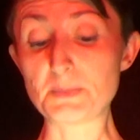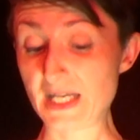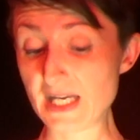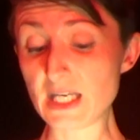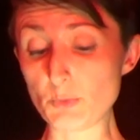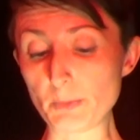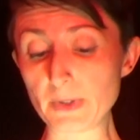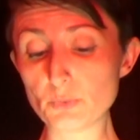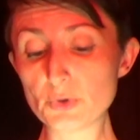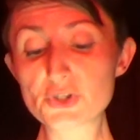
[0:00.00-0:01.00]
bikini
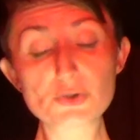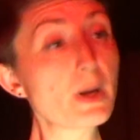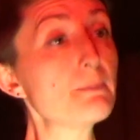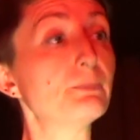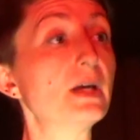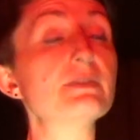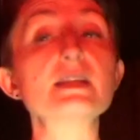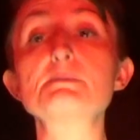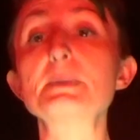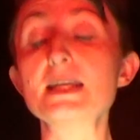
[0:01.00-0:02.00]
woman will swim at
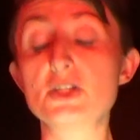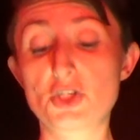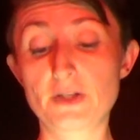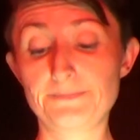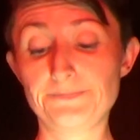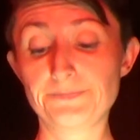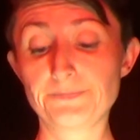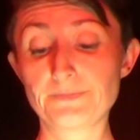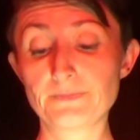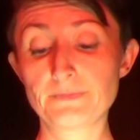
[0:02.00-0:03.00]
this beach.
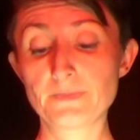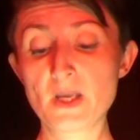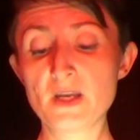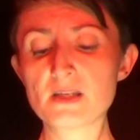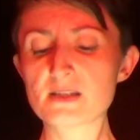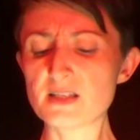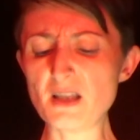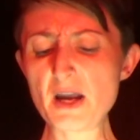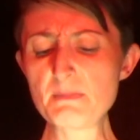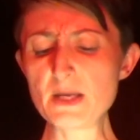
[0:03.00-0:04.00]

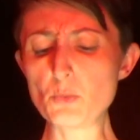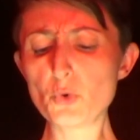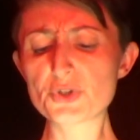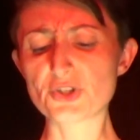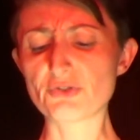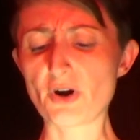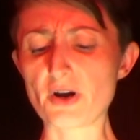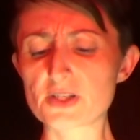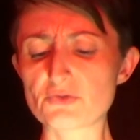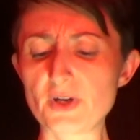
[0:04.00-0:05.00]
Slimy water
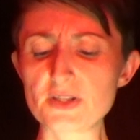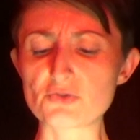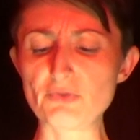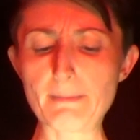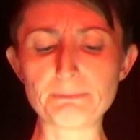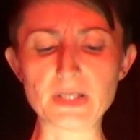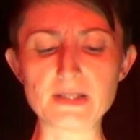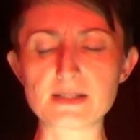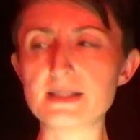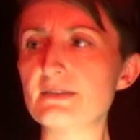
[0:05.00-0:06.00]
grass runs
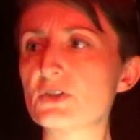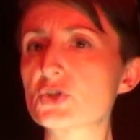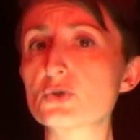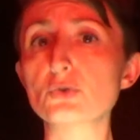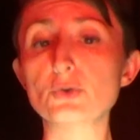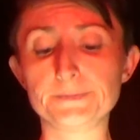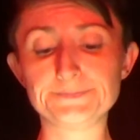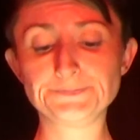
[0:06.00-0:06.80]
rampant near the shore.